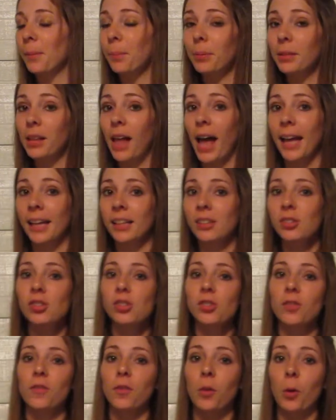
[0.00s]

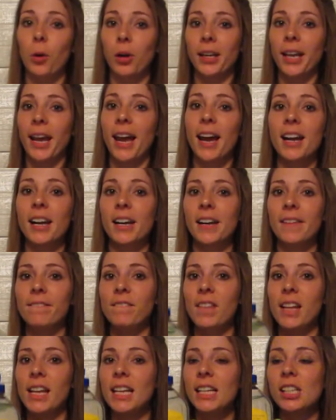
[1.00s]
Pledge floor care
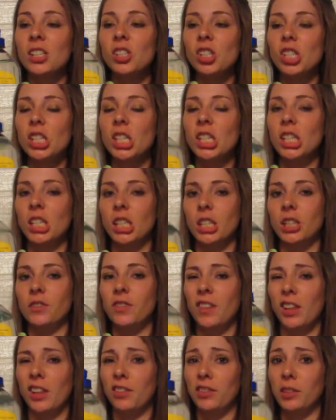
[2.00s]
finish, you know,
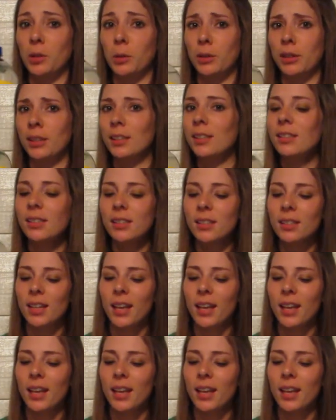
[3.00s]
for the floors